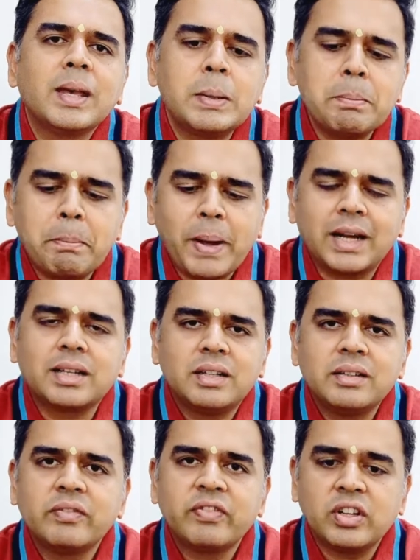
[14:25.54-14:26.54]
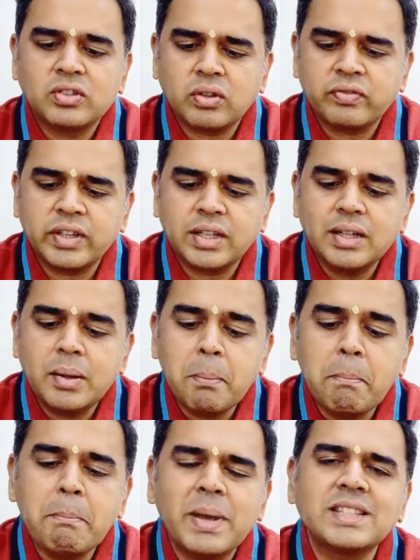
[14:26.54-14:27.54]
impact, philosophical
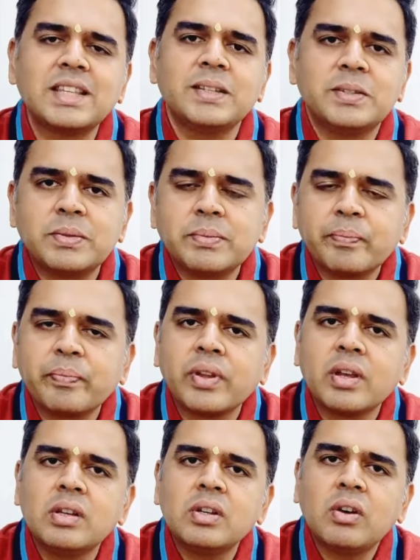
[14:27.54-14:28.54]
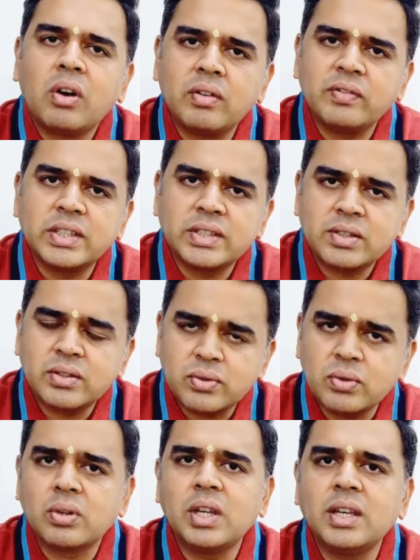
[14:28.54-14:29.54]
message of this
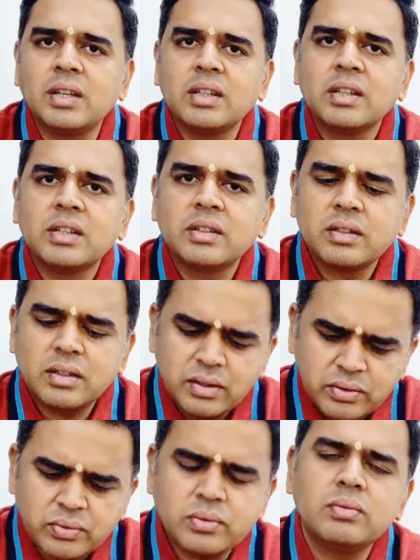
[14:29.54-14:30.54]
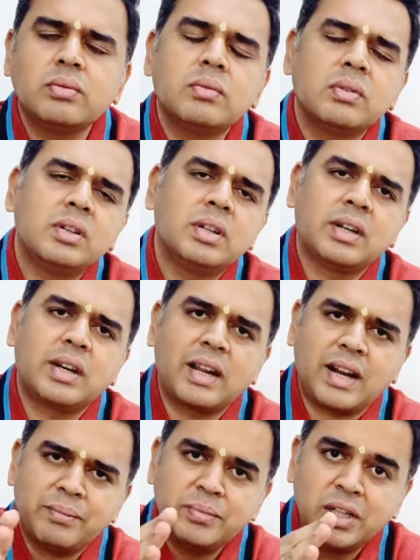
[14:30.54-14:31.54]
story is to
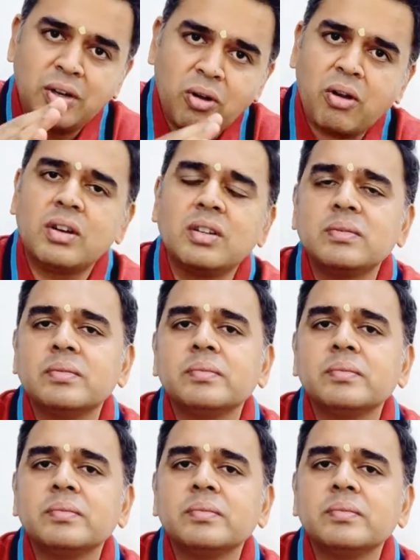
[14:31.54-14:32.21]
trap the Lord